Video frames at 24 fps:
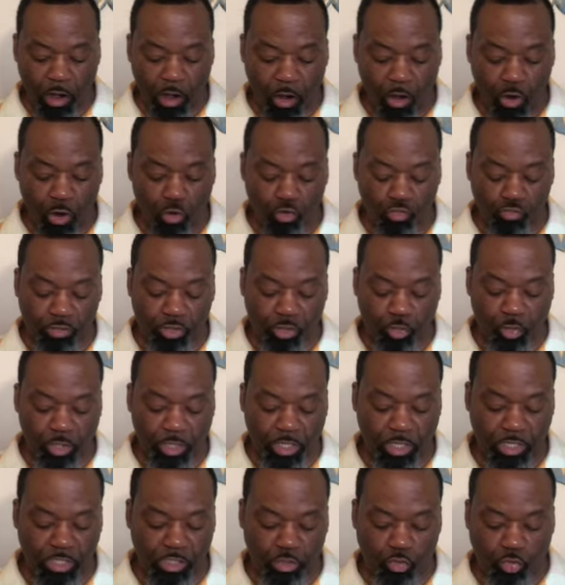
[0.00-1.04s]
home so we
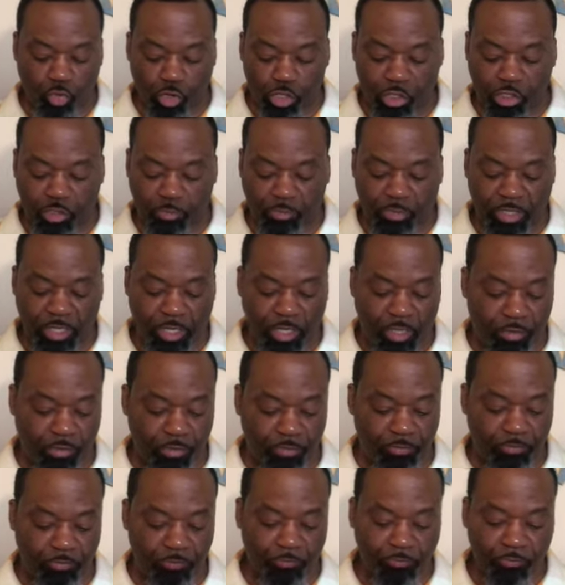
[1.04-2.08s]
could just worship together.
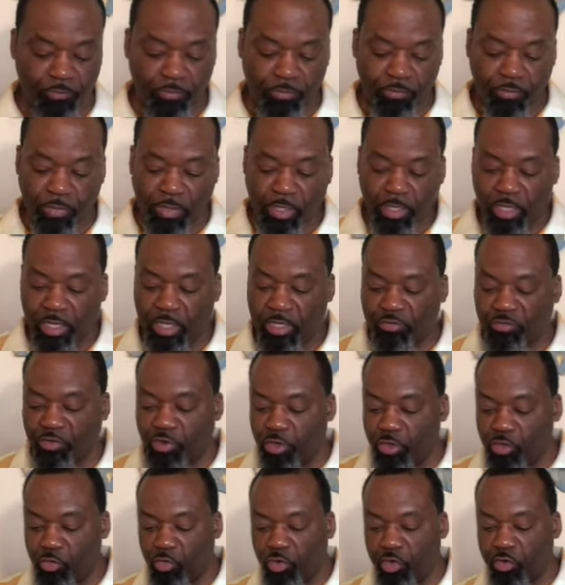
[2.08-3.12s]
It's
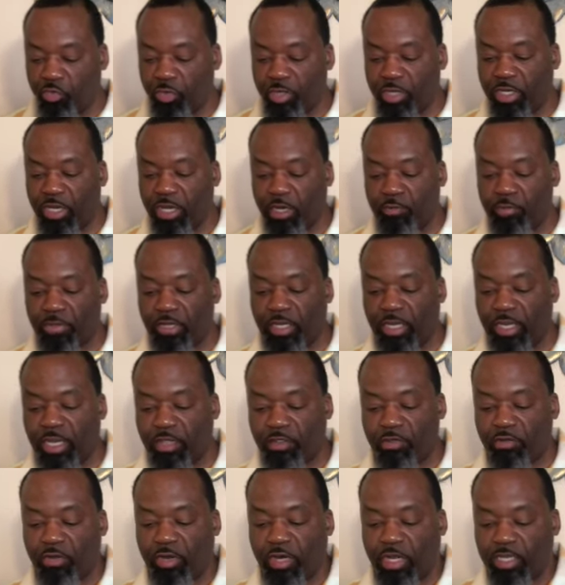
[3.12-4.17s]
good when we come
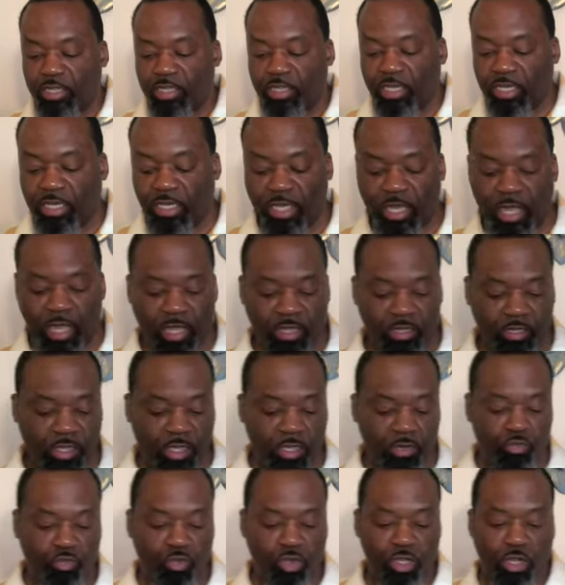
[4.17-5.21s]
together, and I thank God
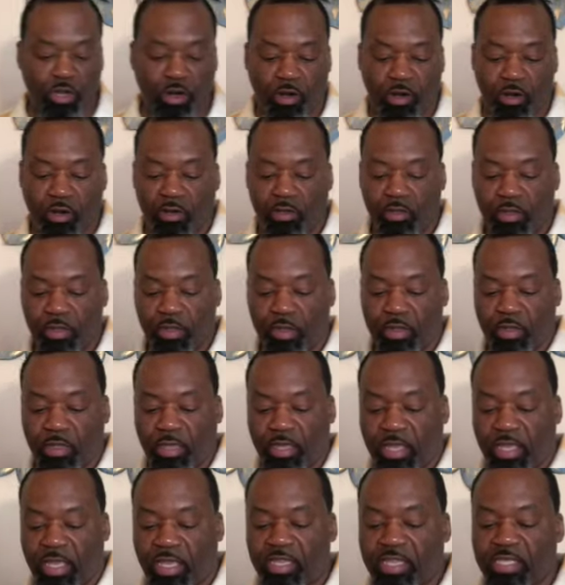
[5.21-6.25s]
that we are
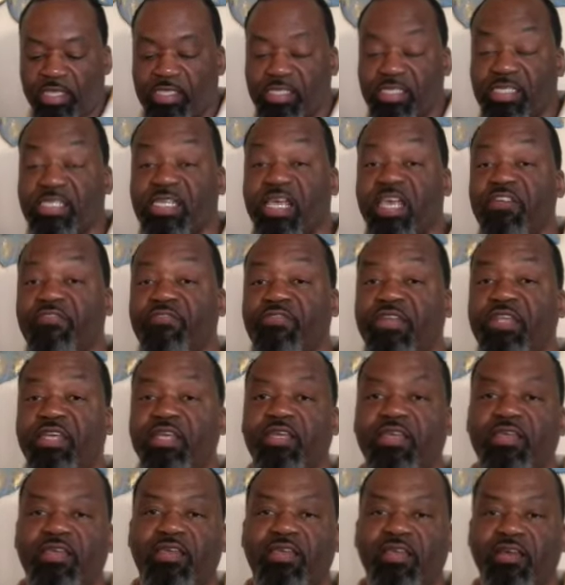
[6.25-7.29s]
in the
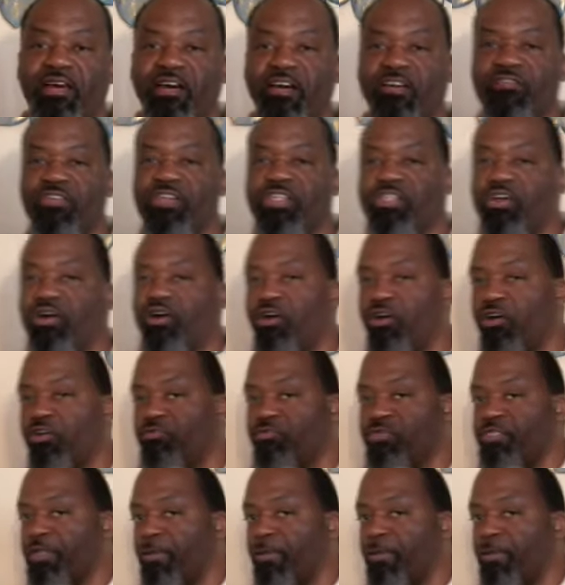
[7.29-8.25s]
safety of his arms.